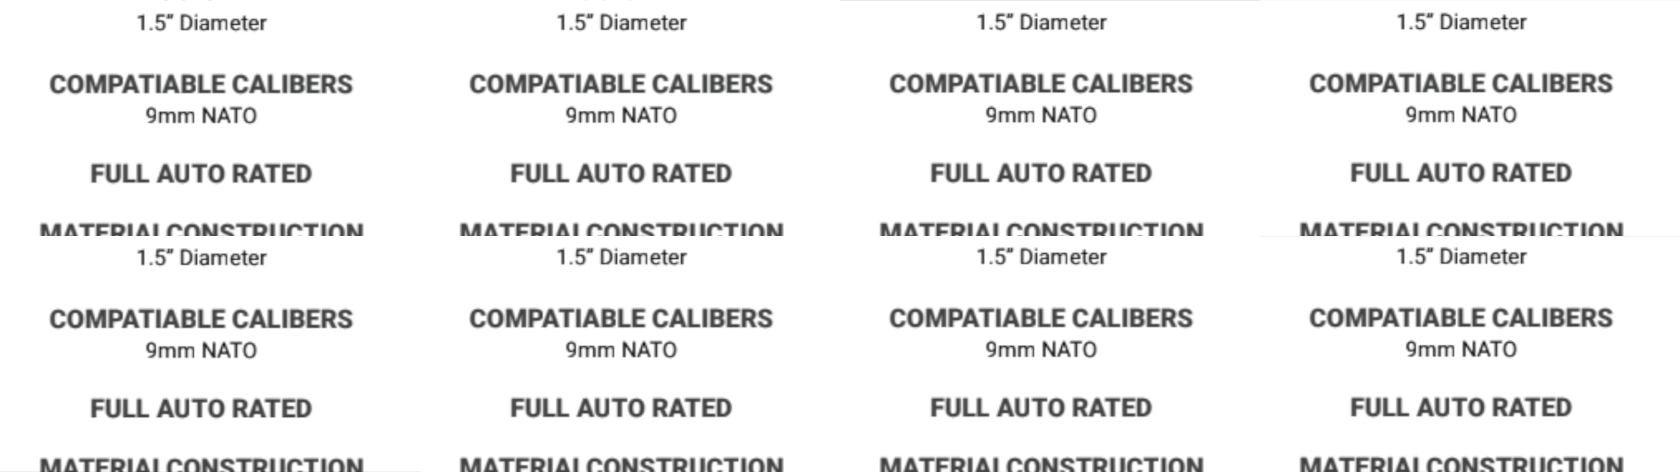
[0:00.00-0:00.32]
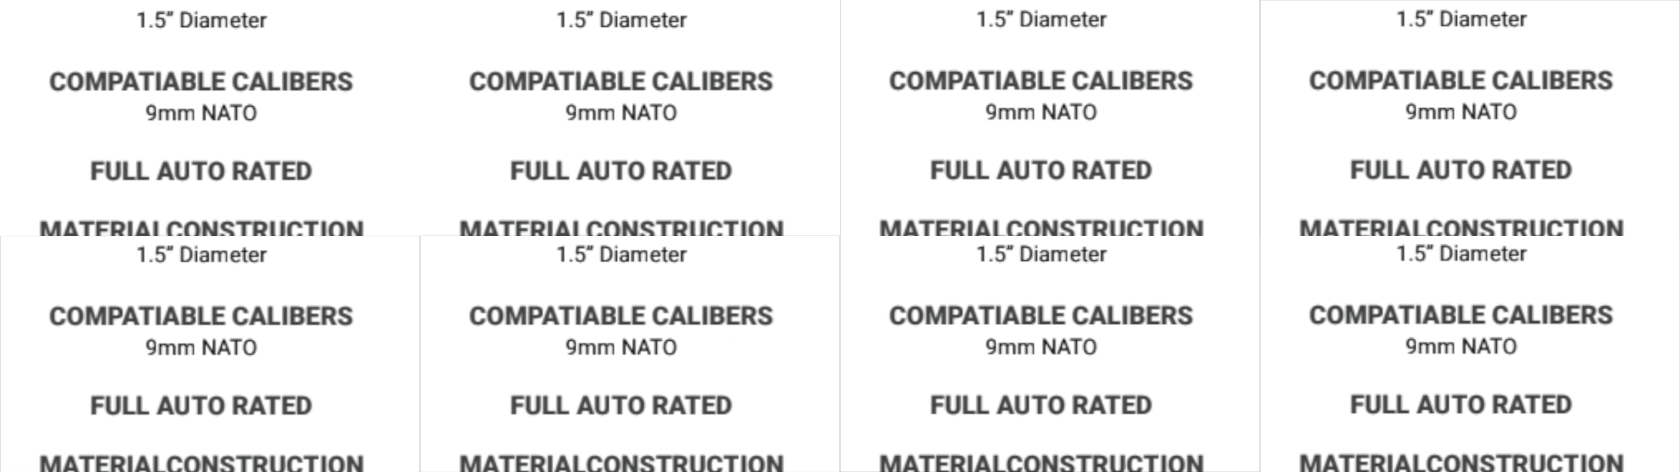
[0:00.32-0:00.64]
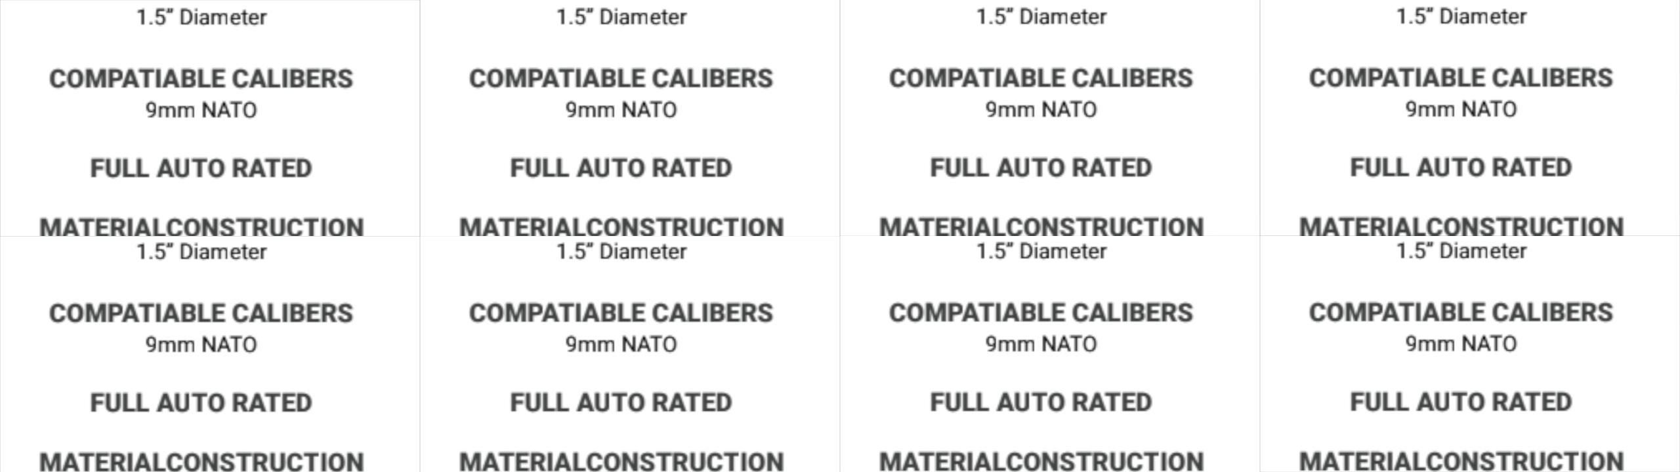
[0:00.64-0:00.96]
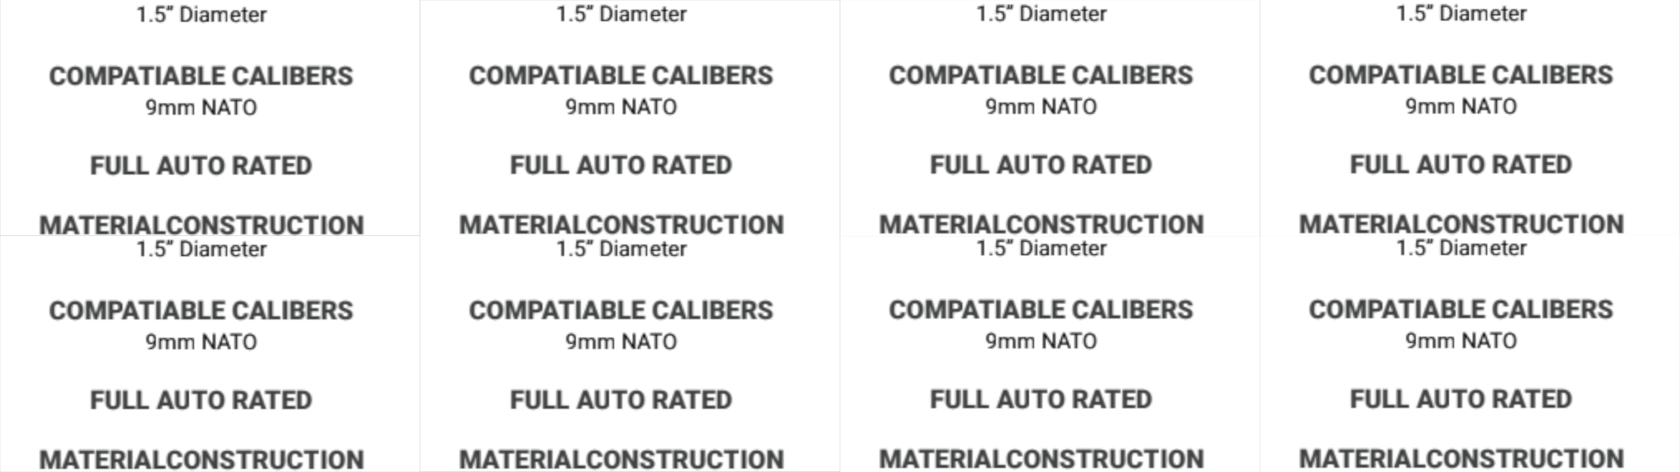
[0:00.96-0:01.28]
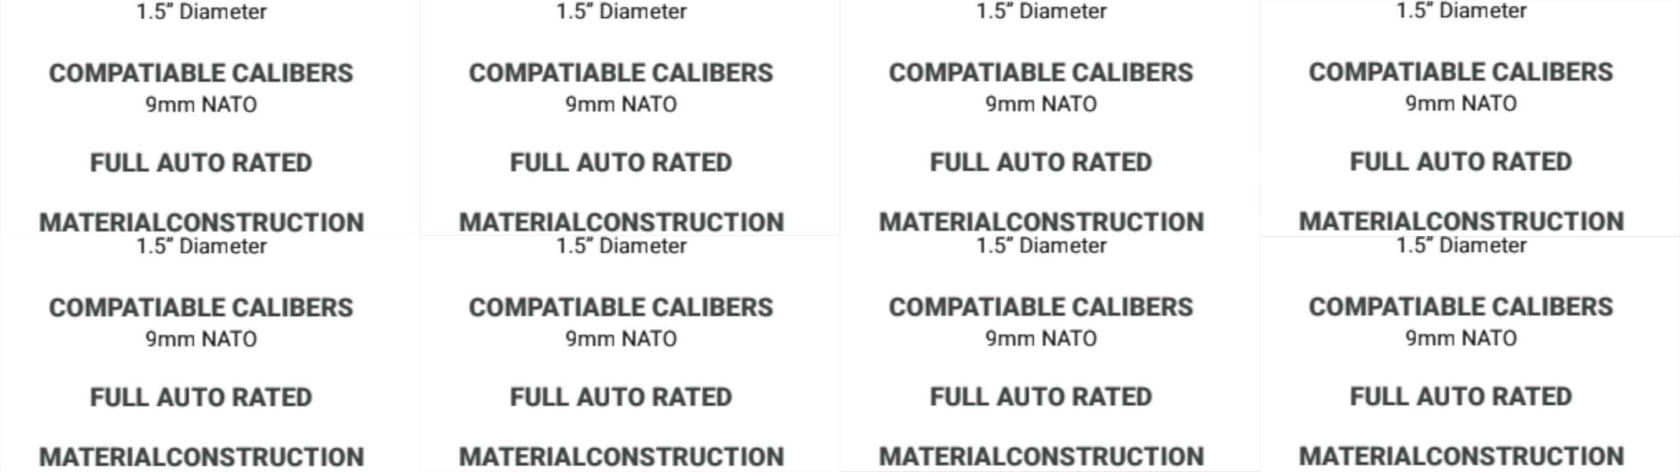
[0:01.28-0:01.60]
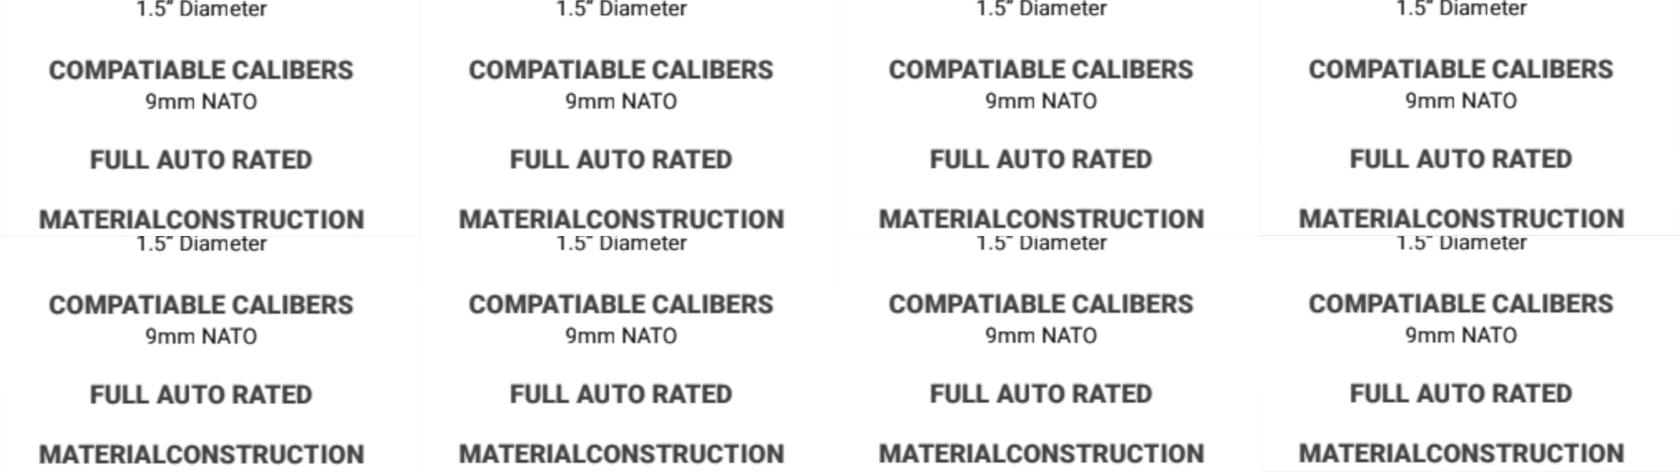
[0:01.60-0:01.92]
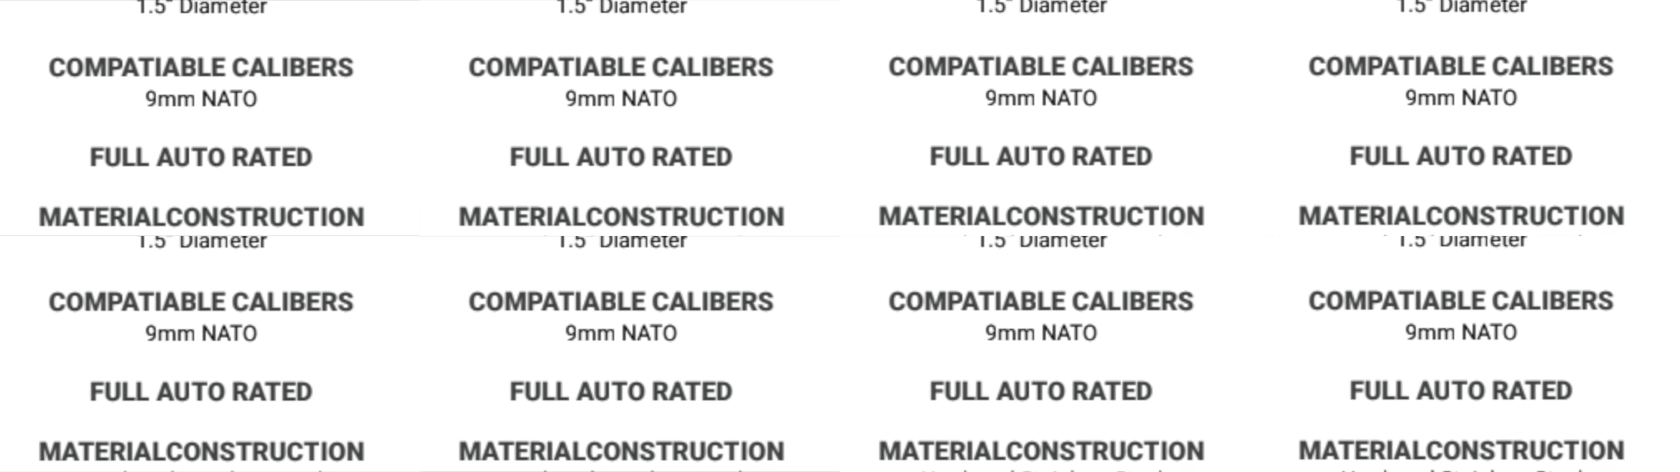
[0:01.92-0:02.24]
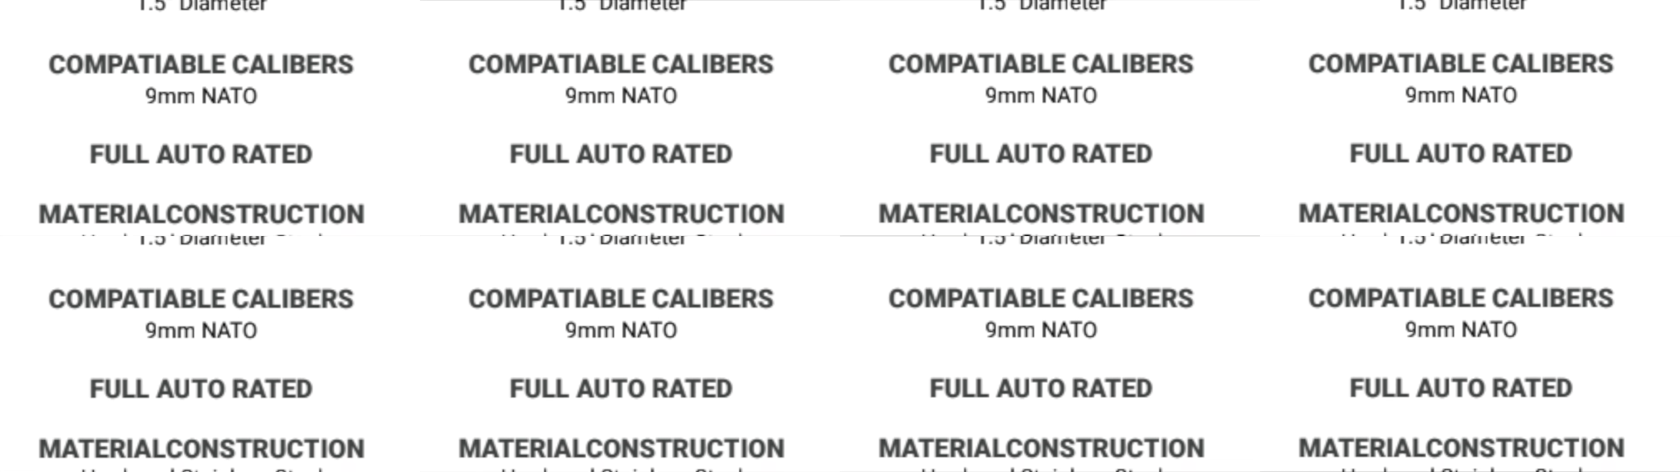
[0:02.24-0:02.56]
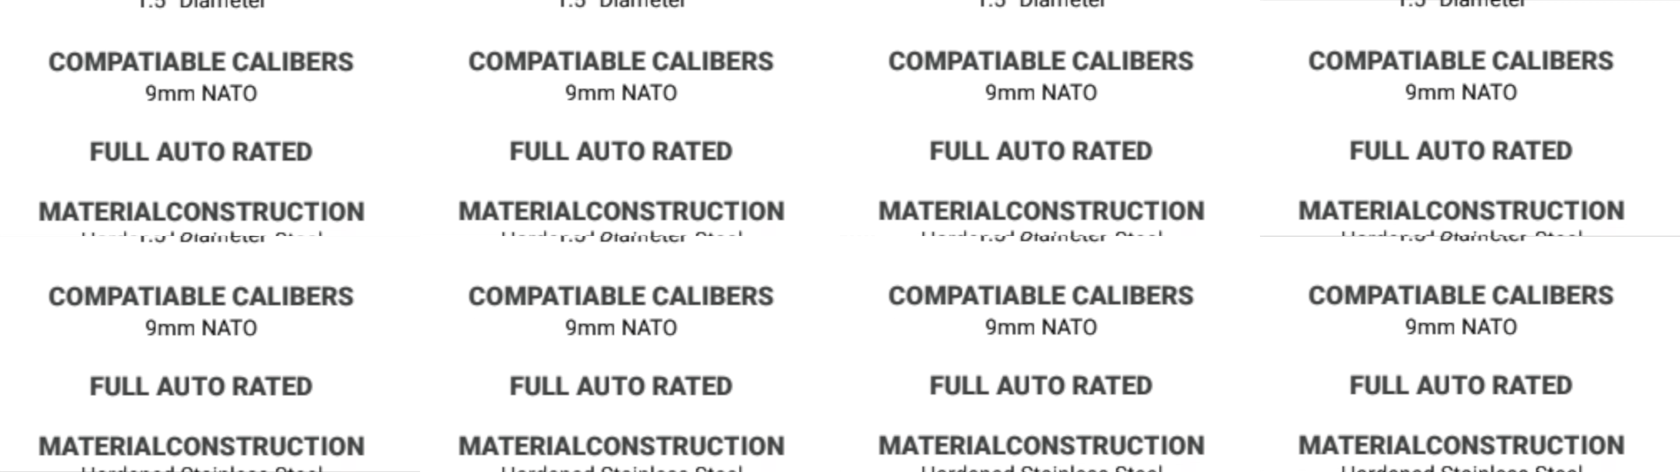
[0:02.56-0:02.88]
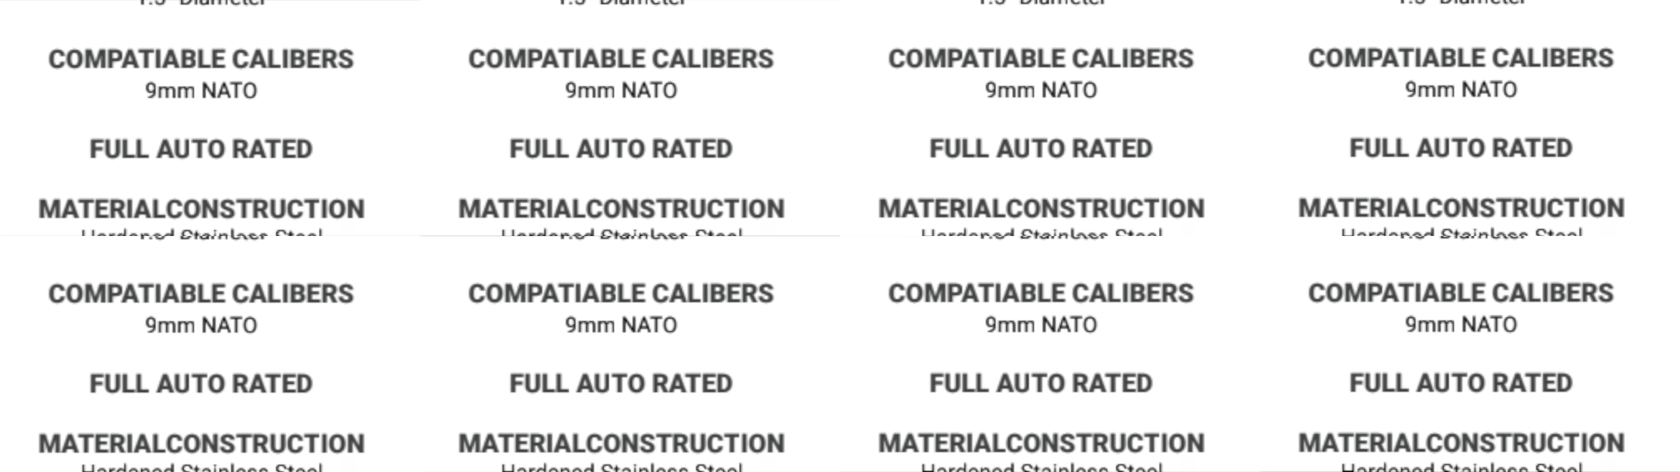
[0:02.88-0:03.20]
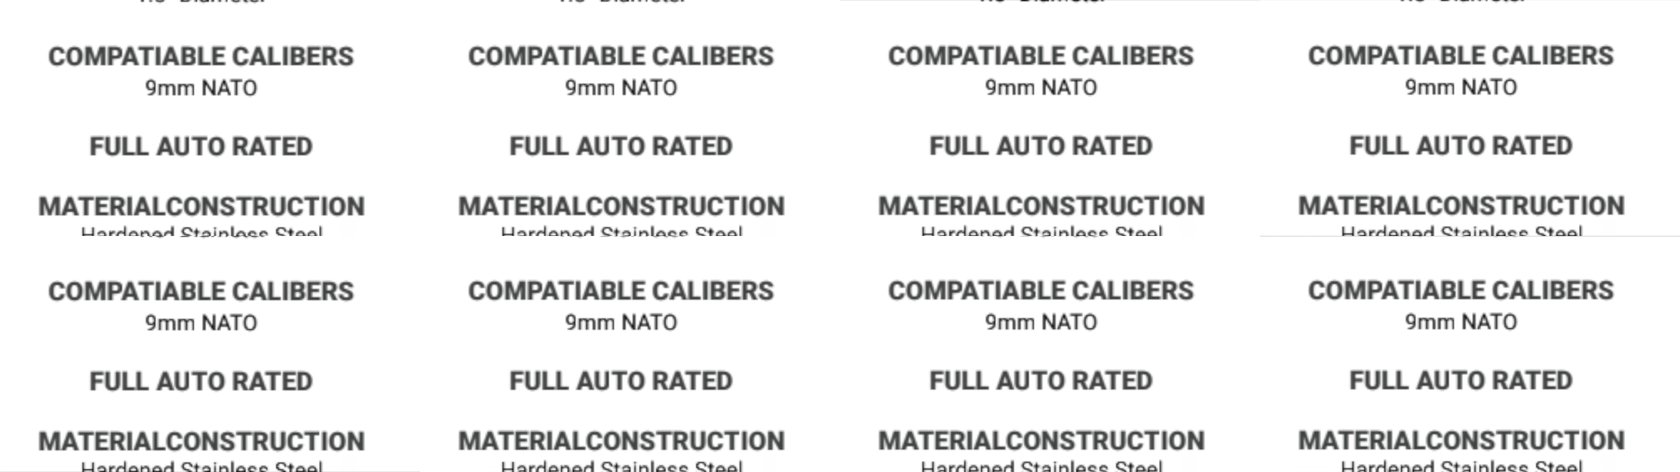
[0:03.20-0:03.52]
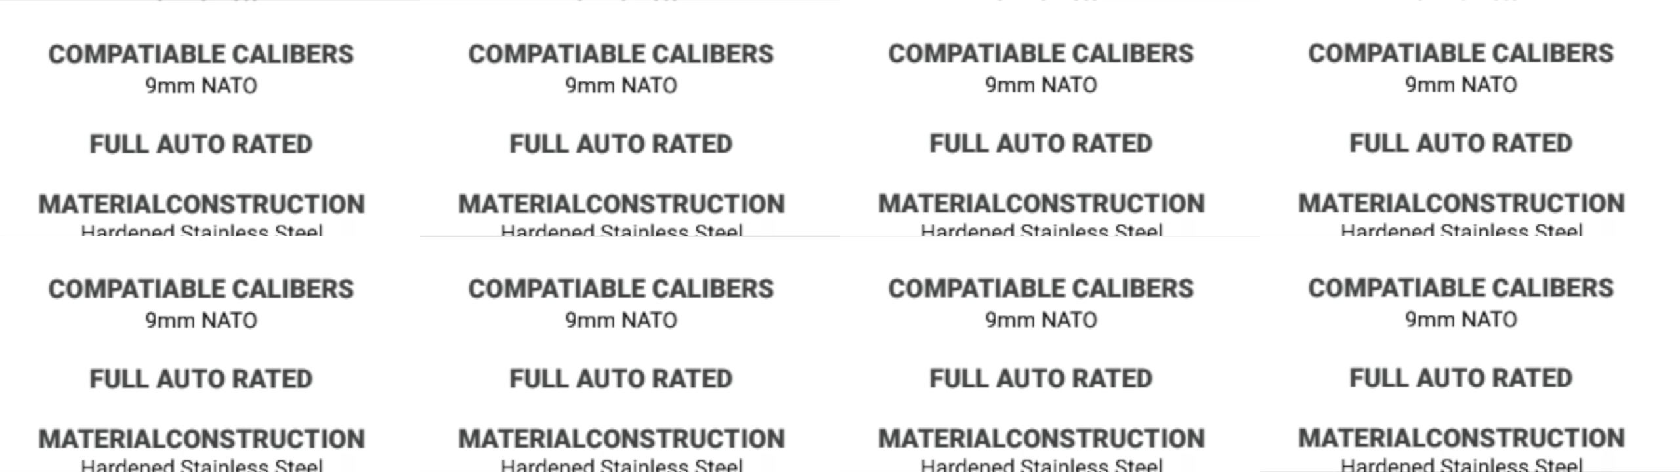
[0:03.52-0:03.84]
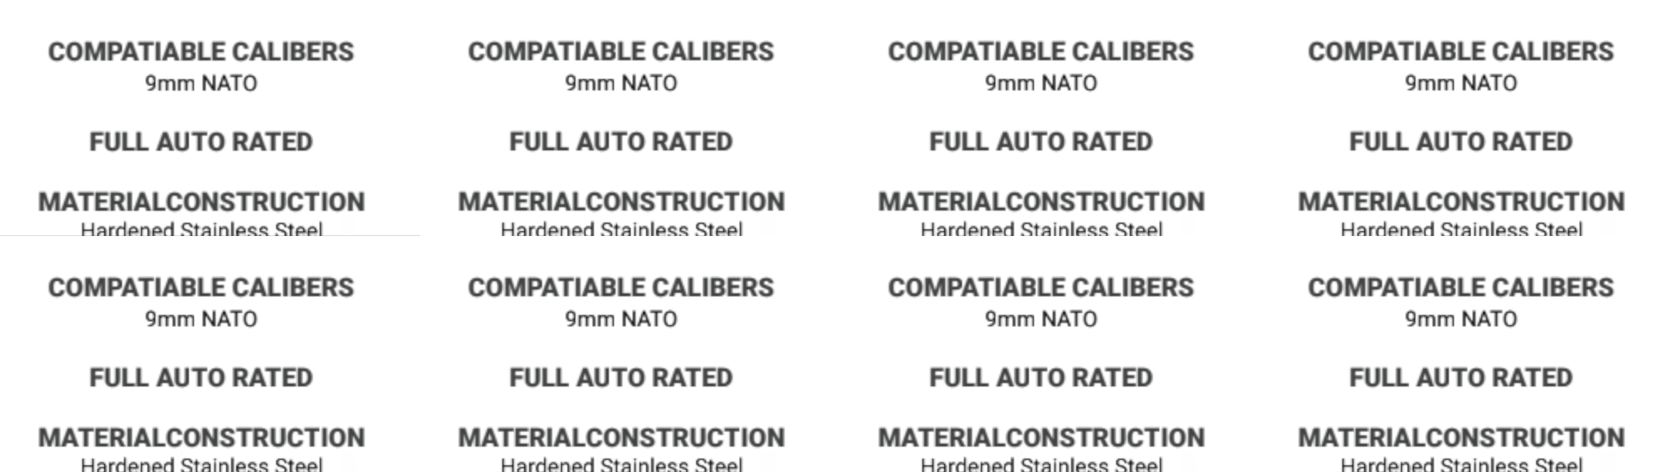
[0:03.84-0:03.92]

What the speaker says: No face is visible, so there are no lips to read.